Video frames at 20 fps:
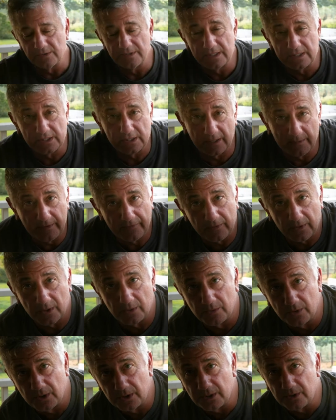this is going to be for
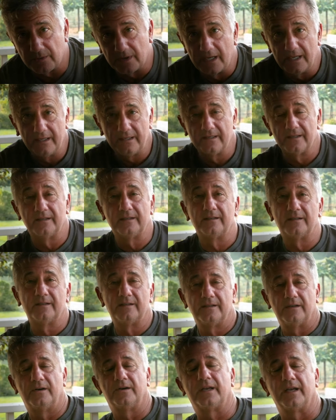Arroyo, right?
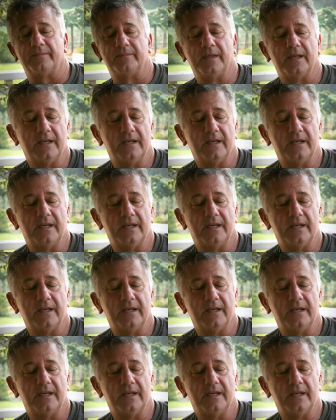Okay.